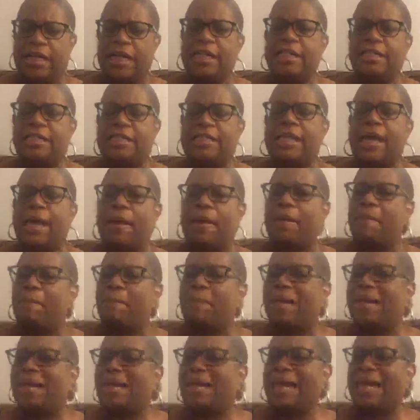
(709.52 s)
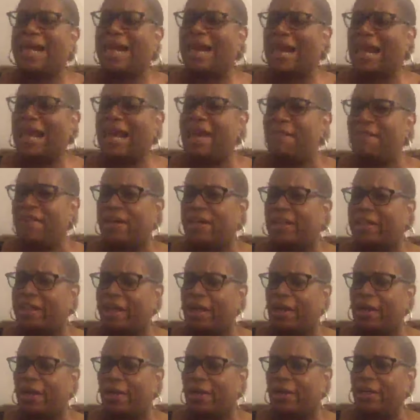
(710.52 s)
He said, but he didn't leave it
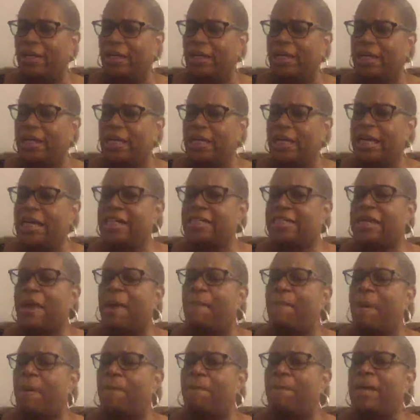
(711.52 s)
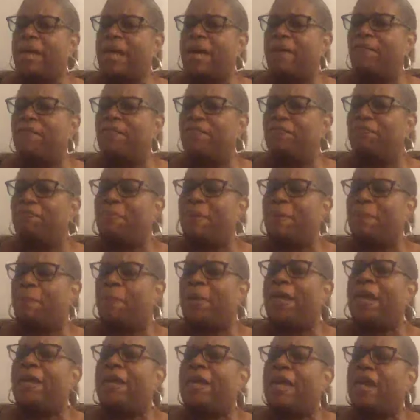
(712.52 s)
there. He said, but be,
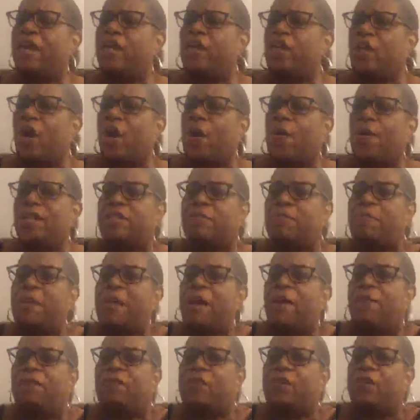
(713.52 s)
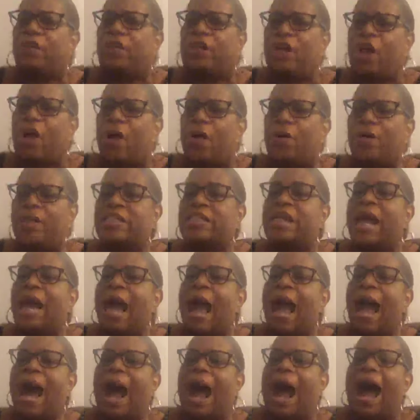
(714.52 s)
be encouraged, be of good courage.
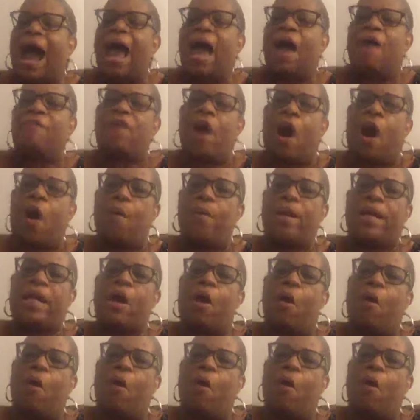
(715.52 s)
I have already